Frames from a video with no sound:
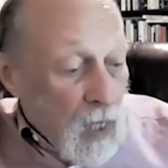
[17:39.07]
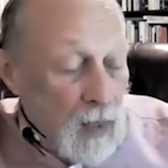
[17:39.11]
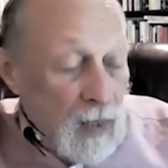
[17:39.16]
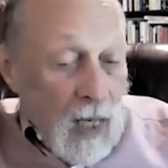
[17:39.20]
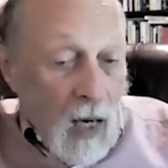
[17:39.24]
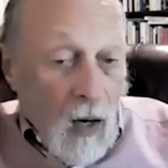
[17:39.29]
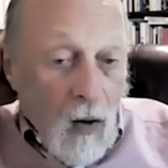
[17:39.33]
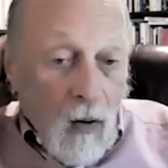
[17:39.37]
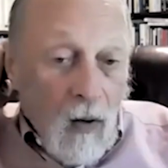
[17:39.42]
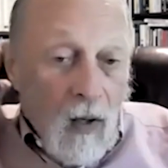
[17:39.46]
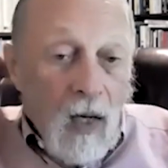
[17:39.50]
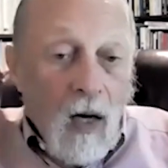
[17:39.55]

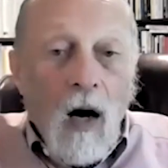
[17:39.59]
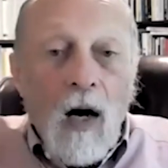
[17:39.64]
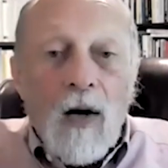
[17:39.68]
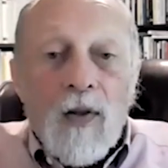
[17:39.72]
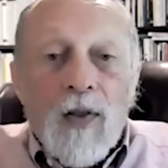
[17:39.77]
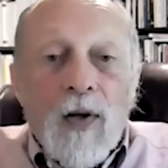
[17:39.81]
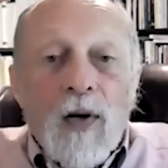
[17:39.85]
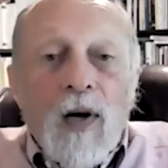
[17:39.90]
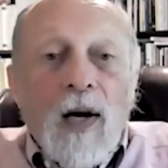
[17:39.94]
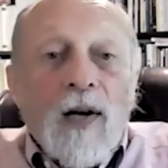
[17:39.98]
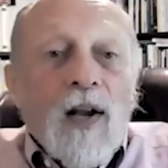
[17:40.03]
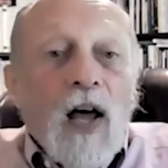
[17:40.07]
Now, are
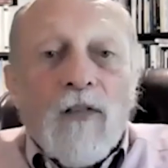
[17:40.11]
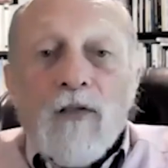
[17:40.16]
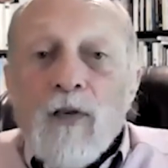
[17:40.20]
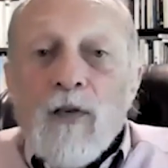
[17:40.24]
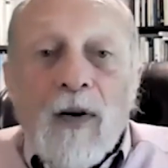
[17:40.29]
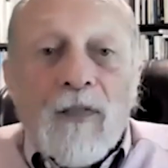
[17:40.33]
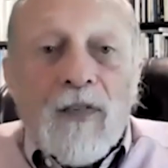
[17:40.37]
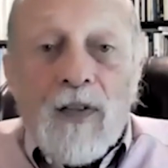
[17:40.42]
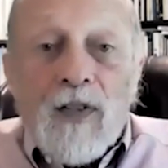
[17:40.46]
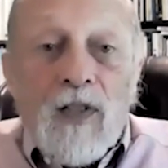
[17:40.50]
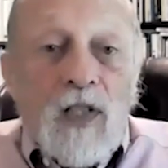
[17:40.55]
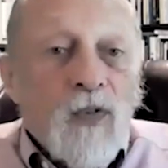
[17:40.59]
there enough
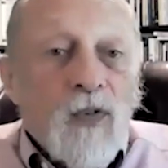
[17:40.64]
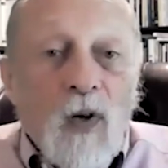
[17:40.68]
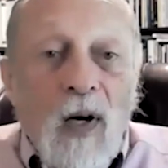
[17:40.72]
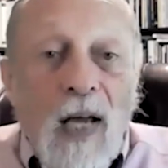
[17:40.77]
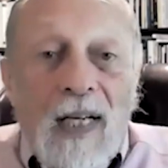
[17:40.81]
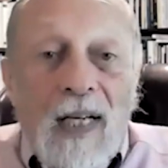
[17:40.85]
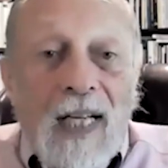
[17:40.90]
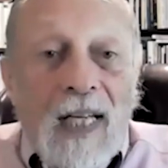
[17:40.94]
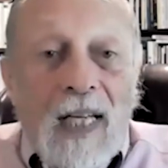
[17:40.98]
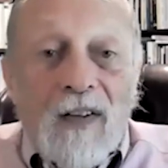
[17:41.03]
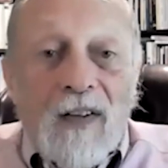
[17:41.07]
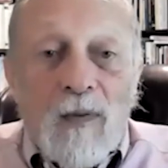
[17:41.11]
references for
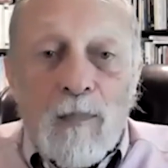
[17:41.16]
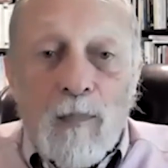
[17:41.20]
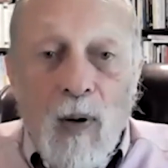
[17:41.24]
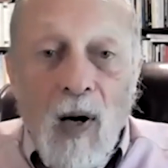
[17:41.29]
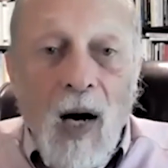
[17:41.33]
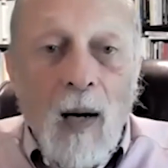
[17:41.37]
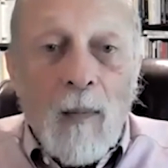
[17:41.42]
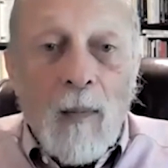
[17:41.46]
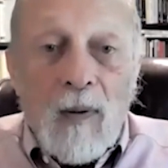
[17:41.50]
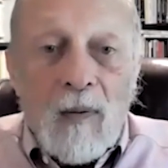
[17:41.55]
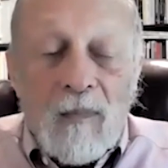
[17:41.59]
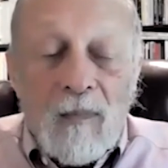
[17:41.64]
any given
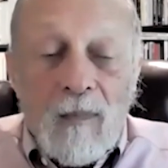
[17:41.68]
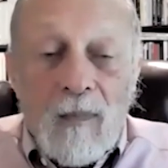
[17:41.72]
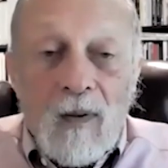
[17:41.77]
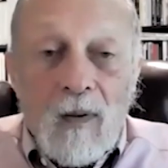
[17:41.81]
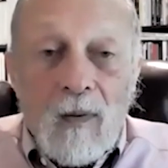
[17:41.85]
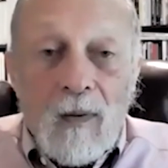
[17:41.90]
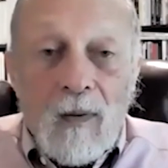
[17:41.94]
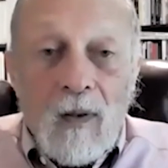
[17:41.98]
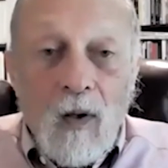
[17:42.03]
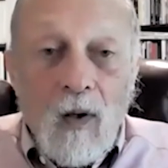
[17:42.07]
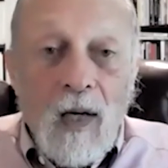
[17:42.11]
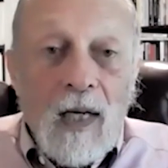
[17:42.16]
problem
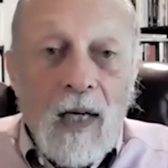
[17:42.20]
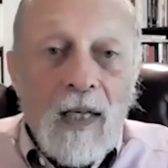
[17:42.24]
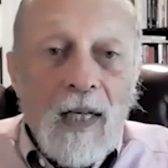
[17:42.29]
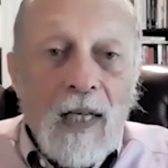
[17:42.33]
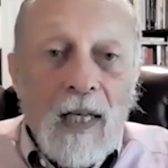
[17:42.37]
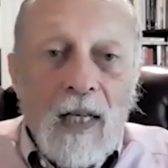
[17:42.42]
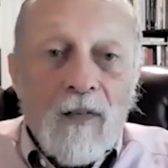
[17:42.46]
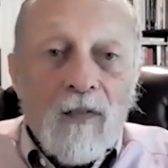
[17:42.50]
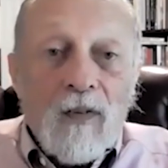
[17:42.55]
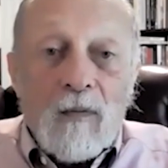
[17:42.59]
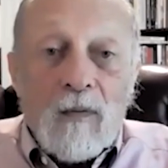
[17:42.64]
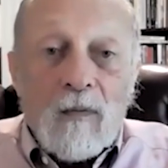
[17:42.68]
or any
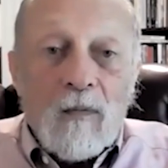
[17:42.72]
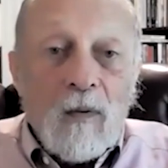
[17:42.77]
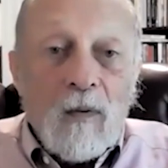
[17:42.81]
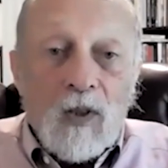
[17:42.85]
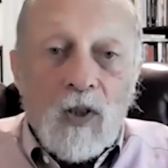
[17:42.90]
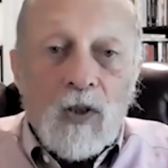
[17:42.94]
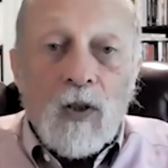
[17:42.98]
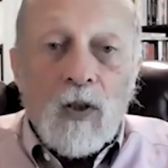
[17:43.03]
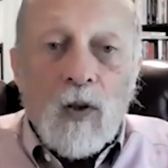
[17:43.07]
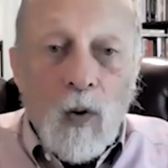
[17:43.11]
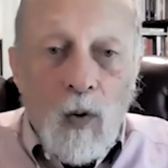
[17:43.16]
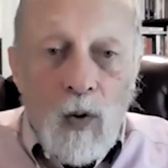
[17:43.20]
given
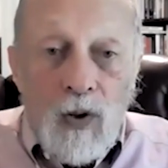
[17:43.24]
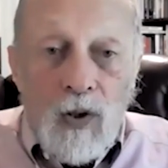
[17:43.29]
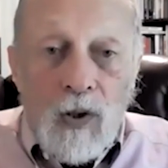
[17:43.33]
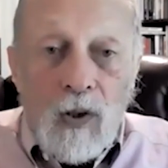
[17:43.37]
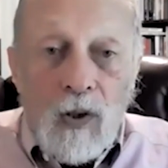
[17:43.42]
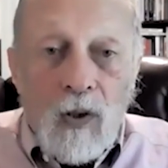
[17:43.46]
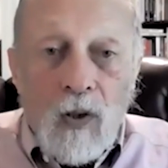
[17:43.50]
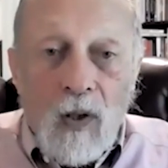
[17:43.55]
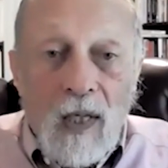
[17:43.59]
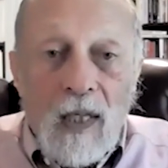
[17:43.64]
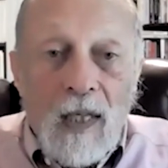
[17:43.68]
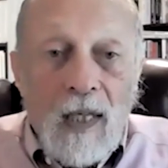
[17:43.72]
solution
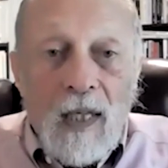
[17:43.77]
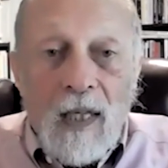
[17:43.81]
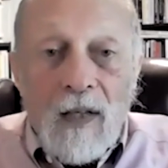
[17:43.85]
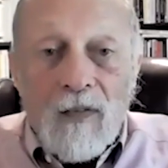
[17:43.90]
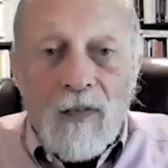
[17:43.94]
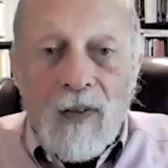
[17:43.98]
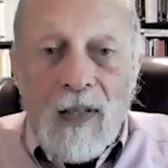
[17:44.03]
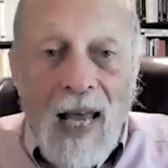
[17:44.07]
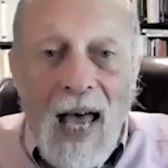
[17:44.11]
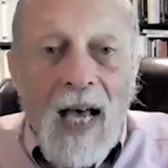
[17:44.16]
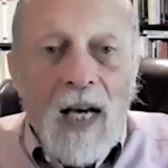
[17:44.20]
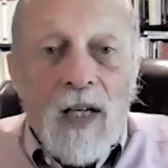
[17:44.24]
or any
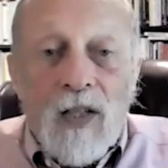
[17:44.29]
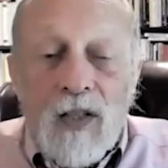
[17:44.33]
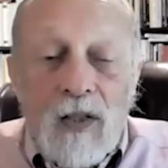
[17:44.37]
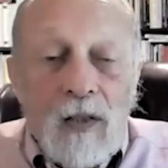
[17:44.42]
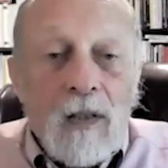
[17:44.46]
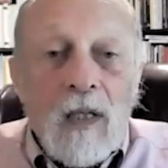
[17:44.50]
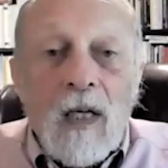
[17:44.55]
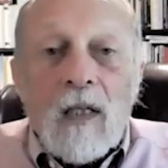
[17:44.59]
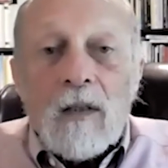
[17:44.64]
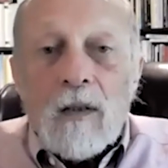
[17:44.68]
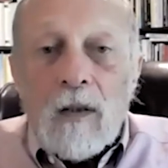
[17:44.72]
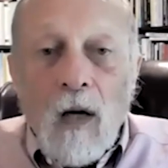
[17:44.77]
given action?
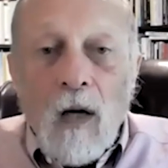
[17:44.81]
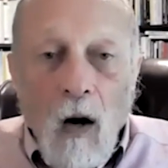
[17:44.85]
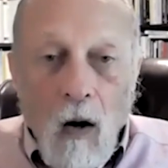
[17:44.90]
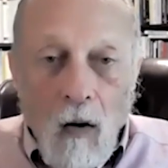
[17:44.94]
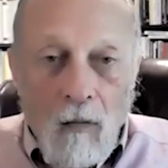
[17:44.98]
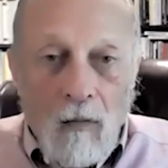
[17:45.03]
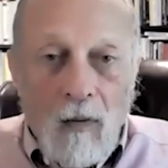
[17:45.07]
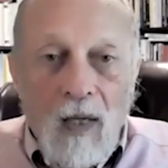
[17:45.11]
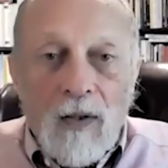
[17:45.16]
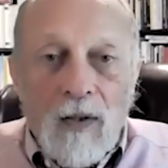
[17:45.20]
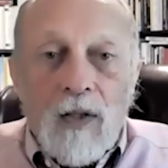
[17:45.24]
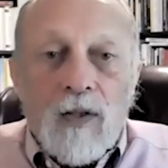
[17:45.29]
No,
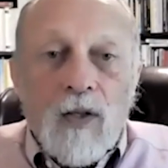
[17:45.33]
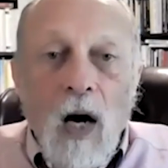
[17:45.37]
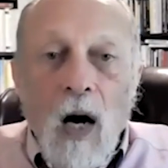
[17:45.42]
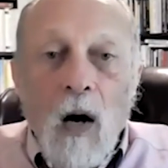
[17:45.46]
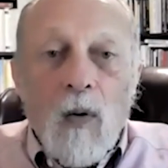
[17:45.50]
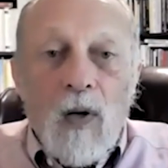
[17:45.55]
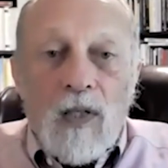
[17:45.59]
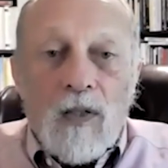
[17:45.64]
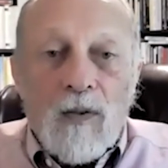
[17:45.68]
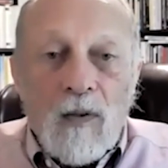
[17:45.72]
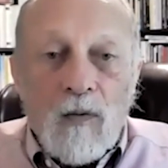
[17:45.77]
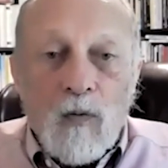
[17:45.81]
there's
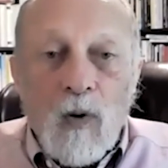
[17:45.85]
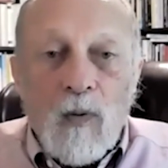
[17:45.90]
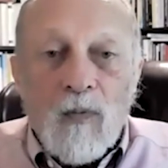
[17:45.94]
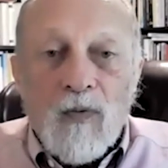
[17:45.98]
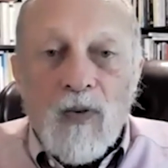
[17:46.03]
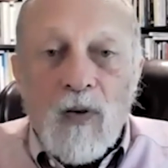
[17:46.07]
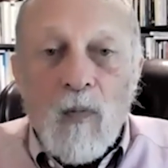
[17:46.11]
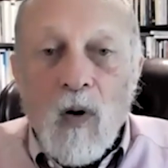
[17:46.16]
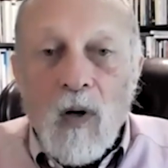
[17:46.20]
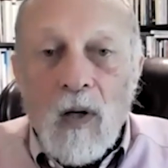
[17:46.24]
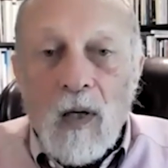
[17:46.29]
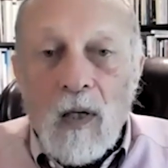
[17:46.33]
always room
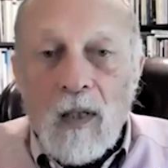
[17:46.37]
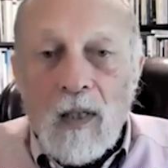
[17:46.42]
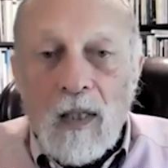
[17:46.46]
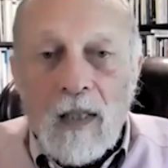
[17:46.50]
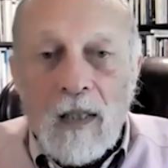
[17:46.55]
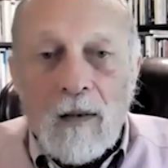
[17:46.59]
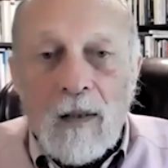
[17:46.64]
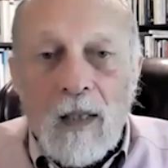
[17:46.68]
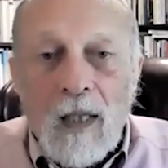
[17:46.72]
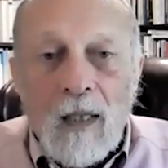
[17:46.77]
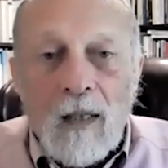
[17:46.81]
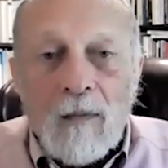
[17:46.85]
for more
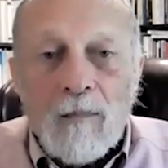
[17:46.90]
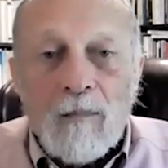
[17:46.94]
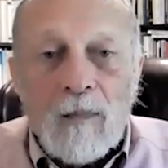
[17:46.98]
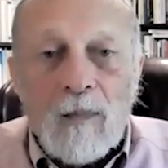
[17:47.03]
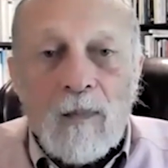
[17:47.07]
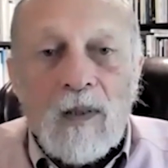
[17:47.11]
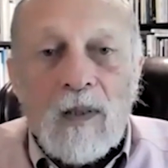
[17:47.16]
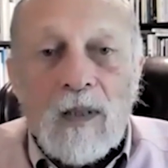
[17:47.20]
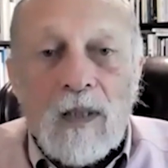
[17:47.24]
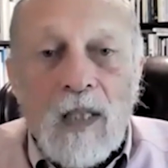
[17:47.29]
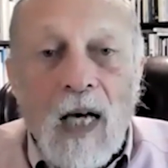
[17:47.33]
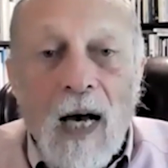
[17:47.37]
uh,
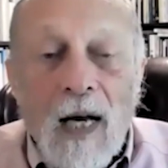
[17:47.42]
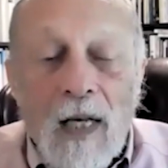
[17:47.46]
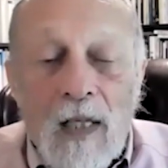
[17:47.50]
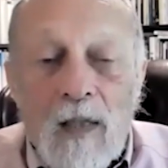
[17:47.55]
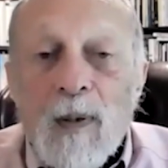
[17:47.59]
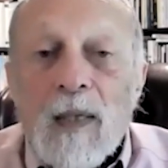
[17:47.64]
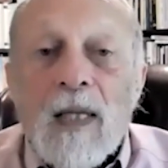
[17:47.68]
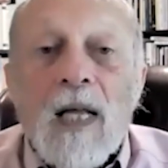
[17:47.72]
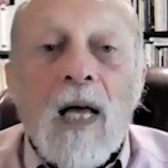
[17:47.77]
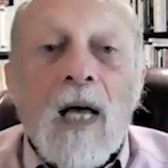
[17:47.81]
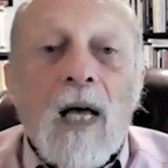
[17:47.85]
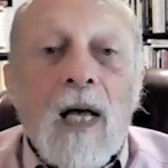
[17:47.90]
science.
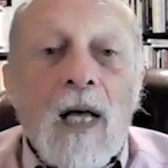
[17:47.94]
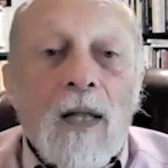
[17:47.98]
But